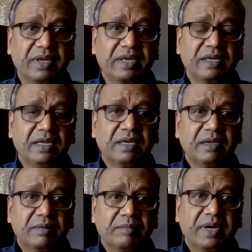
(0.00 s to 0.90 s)
way.
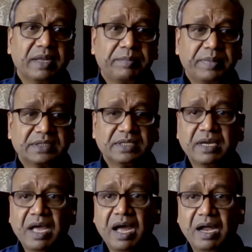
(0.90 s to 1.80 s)
But a
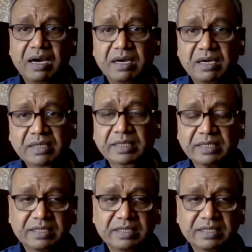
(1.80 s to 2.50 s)
person heart